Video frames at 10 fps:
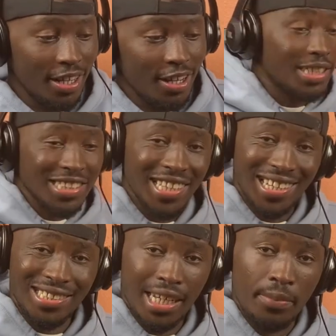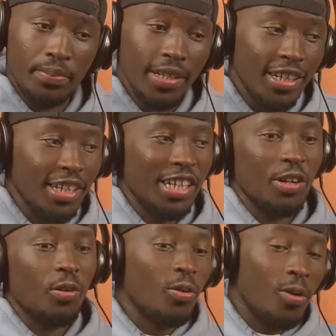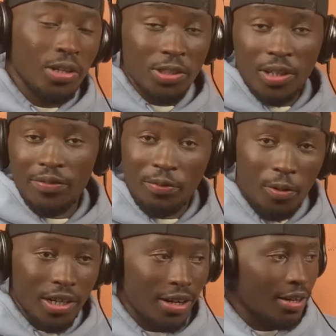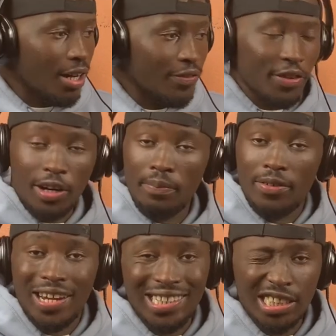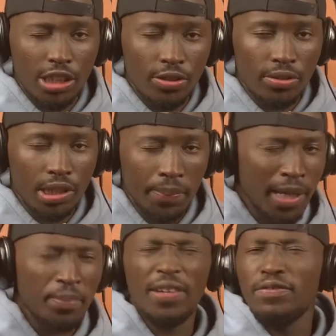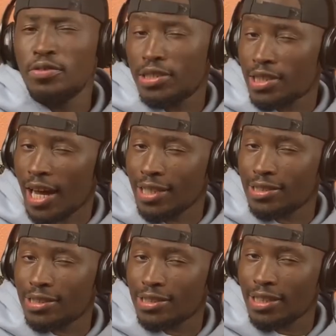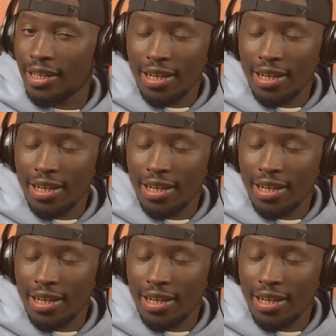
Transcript: But just a heads up, in order to avoid a lot of copyright issues, there might be a few cuts,